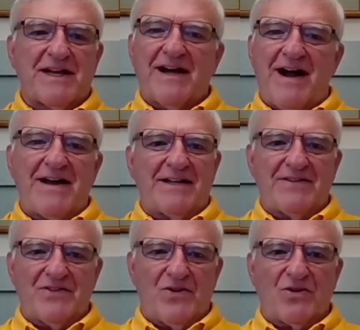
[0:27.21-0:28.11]
because
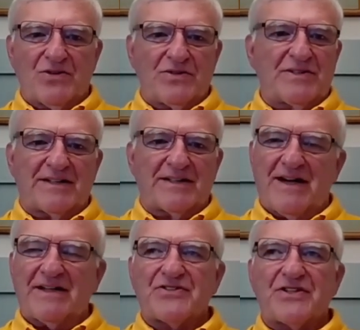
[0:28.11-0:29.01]
I had no clue,
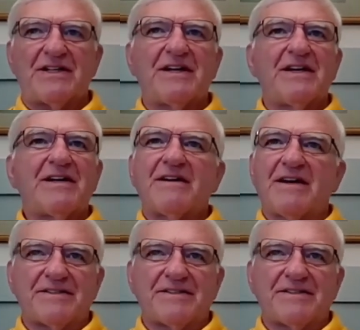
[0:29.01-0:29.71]
technology,